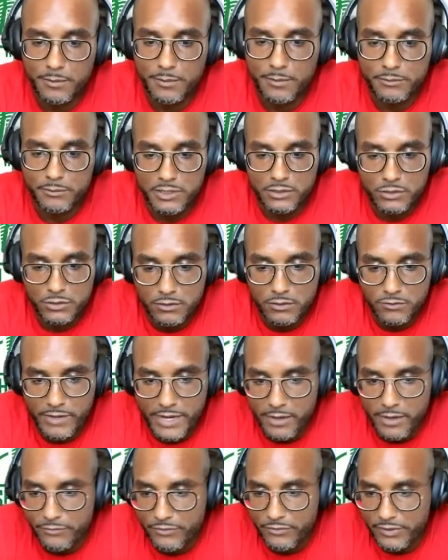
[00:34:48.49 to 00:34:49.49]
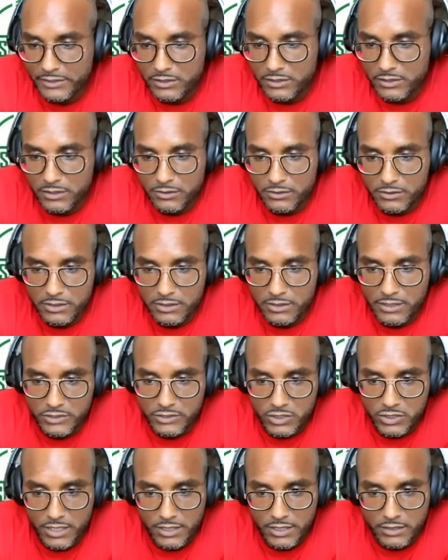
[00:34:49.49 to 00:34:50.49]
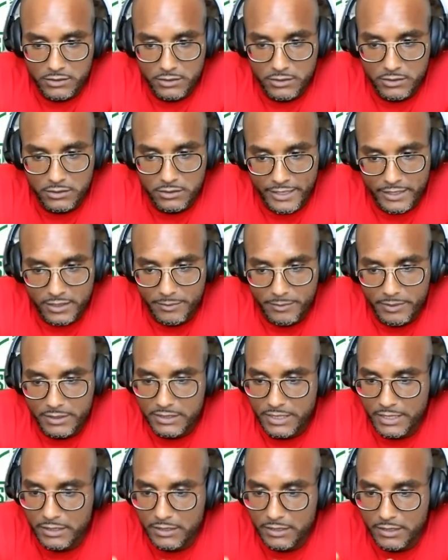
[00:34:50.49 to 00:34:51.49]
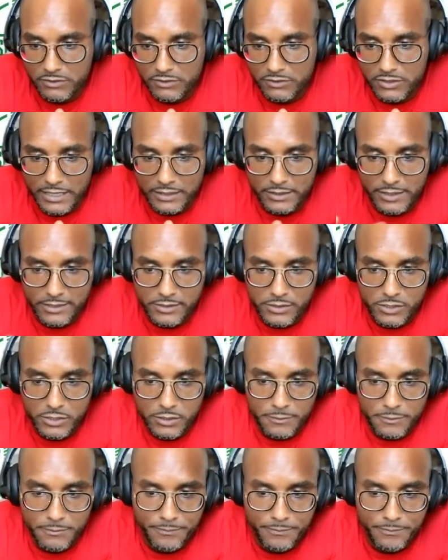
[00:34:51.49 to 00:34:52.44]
centered around financial literacy, education, academics, anything to that nature.